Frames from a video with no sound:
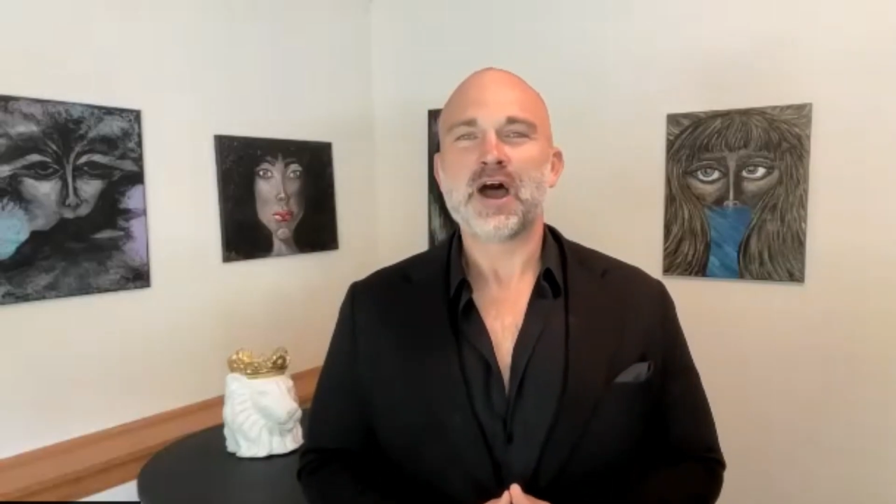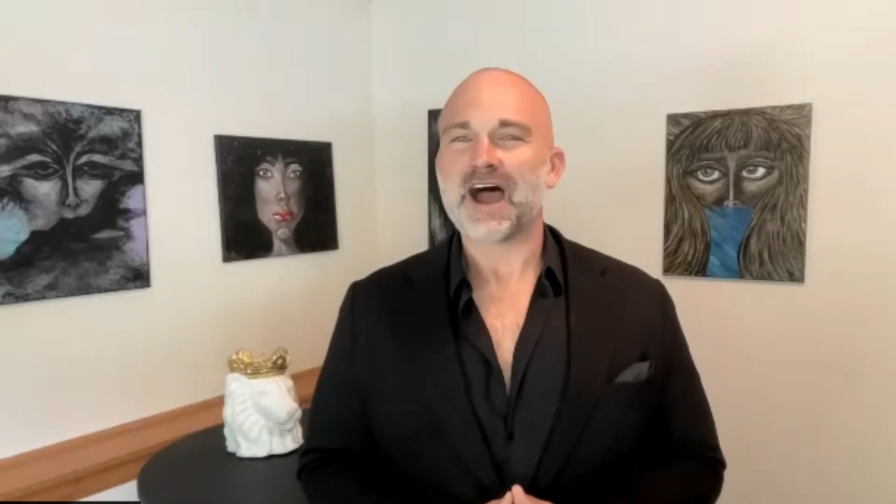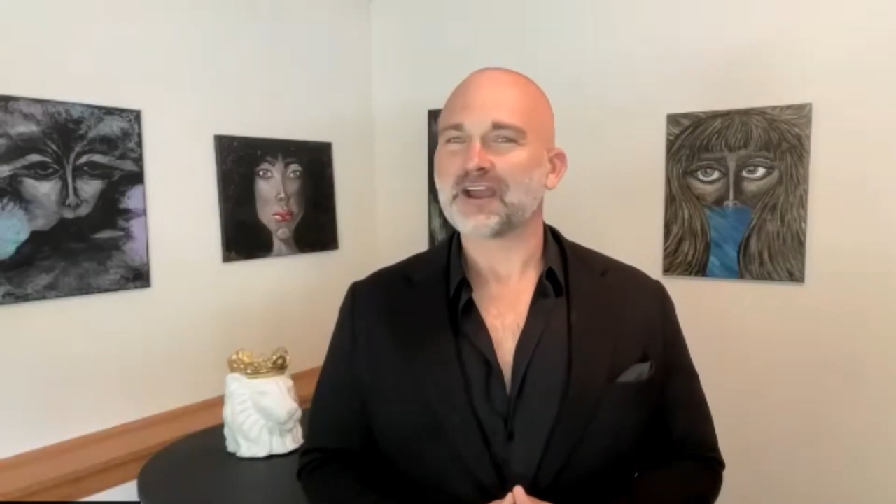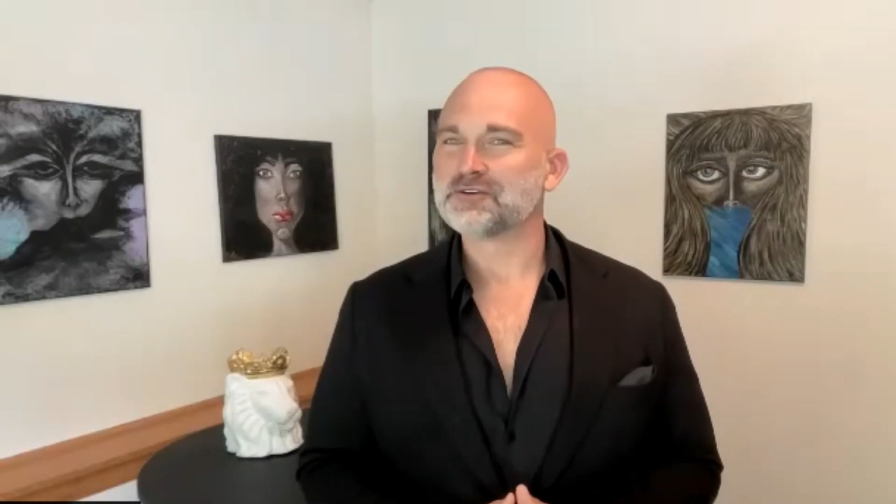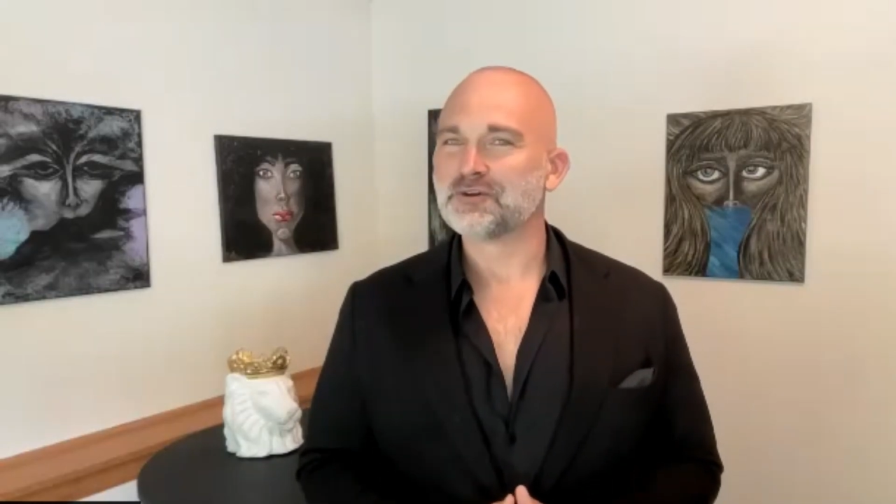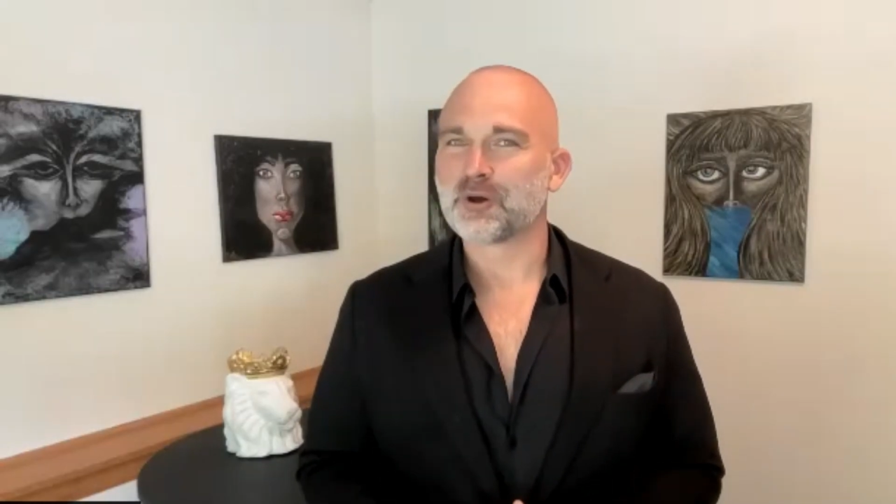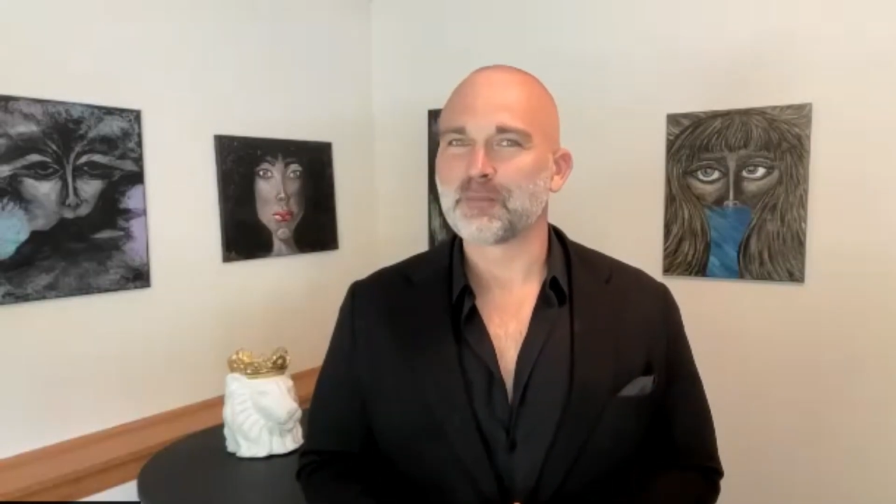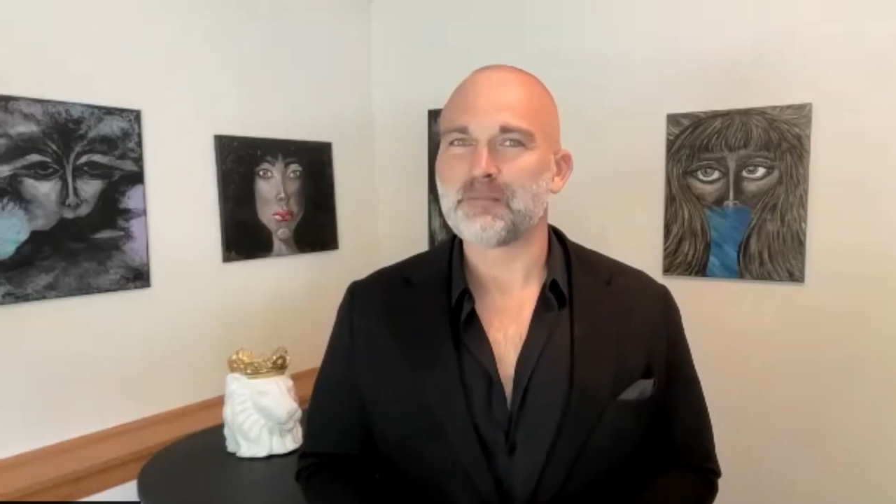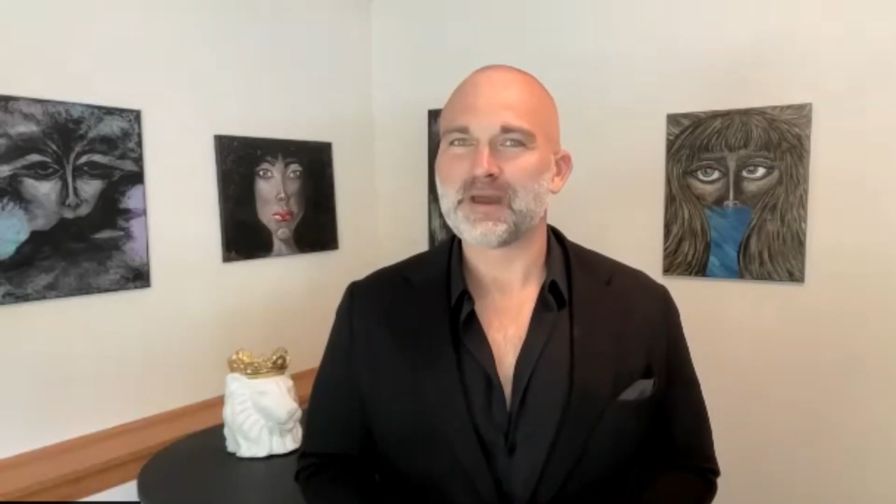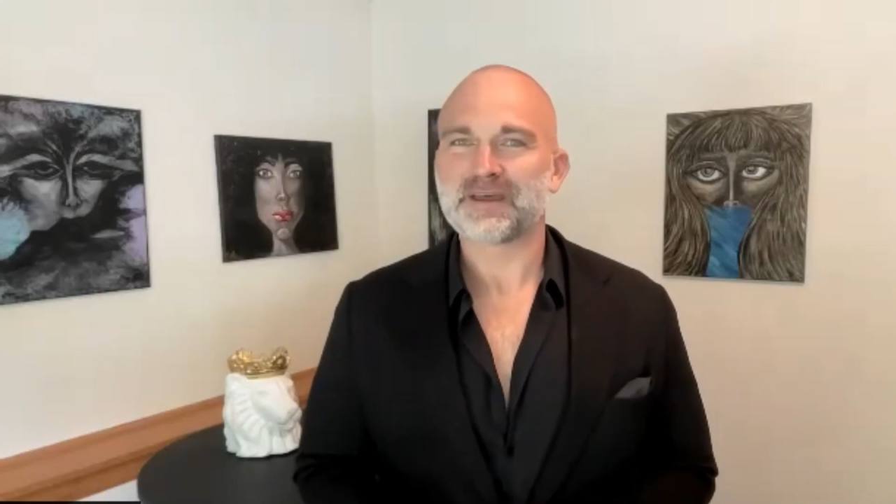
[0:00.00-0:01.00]
how you doing,
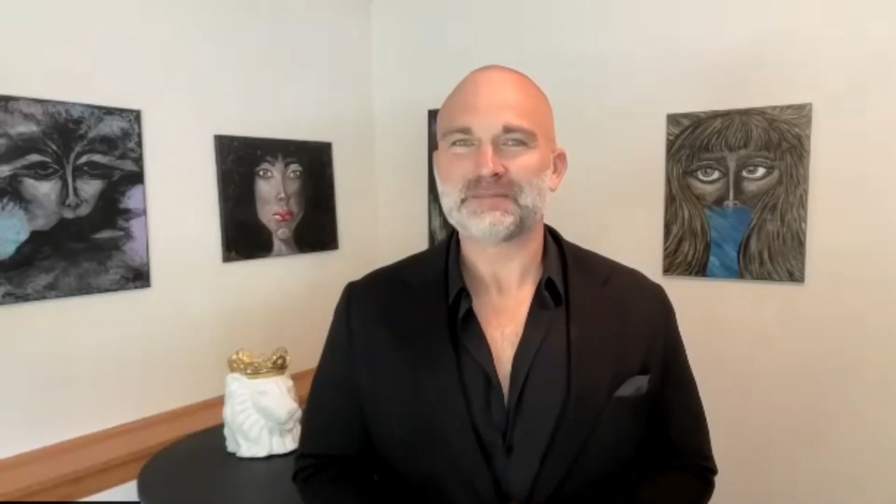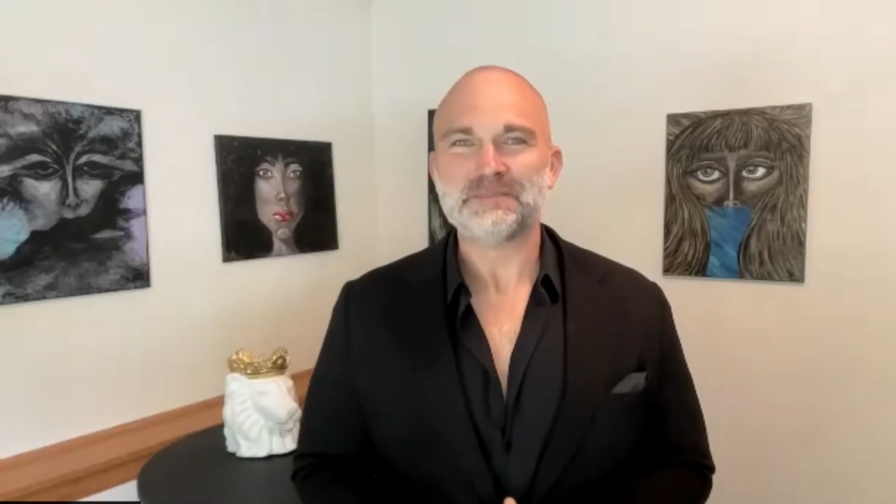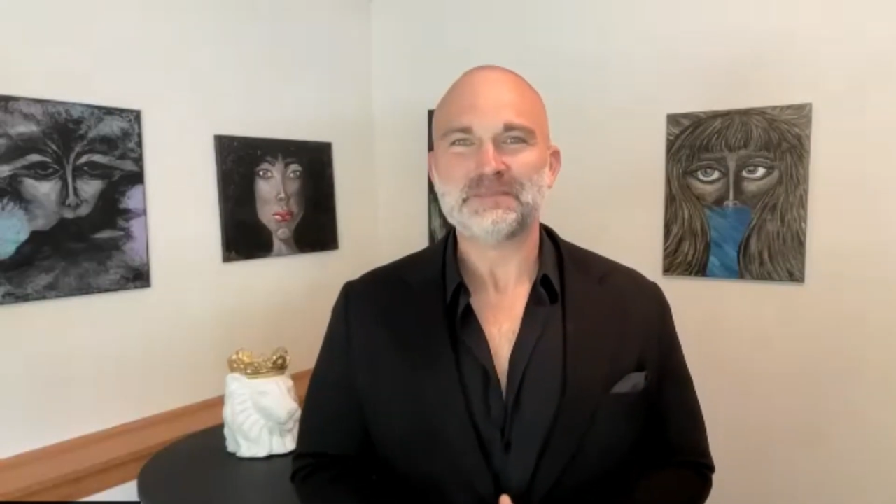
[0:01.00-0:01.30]
my man?